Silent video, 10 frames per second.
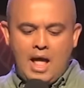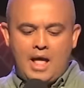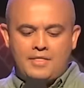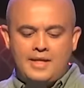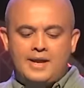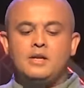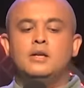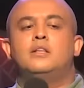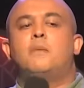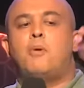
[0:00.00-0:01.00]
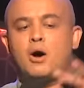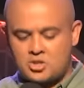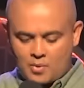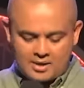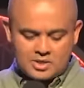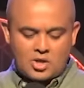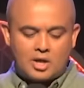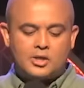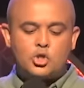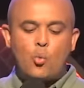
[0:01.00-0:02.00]
And then the box wine was
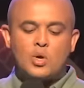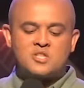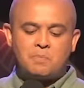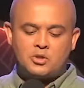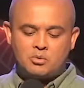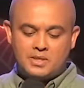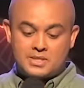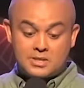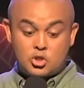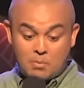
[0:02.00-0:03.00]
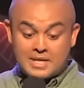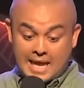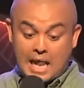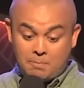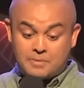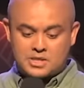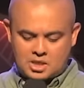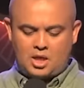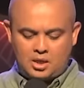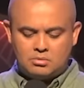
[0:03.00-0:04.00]
starting to whisper to me, he says, You must help this
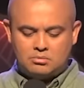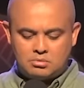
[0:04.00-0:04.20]
girl.